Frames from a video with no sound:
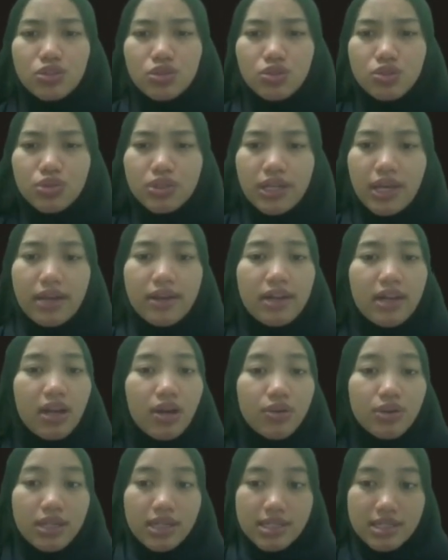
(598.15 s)
to carry
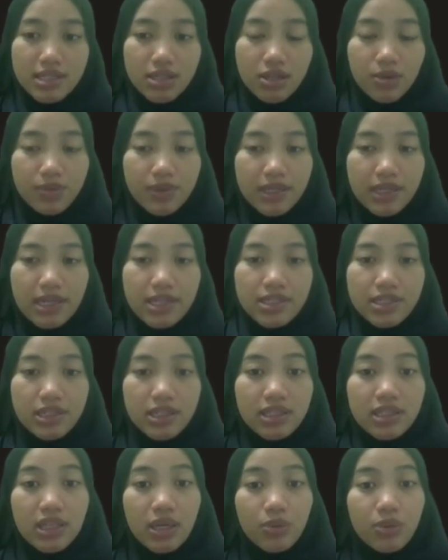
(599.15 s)
out its
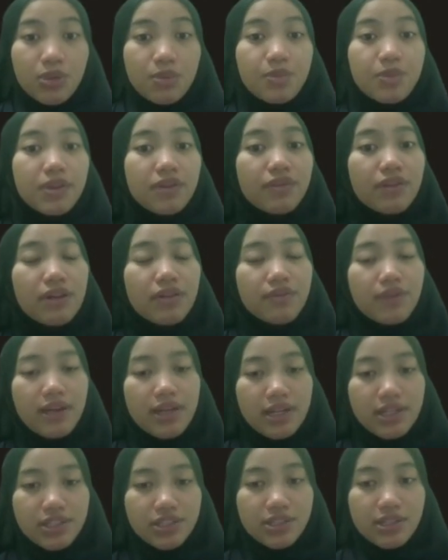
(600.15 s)
obligation that will prevent
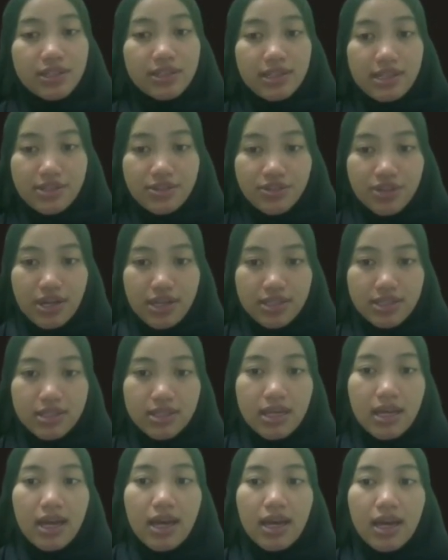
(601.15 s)
financial distress.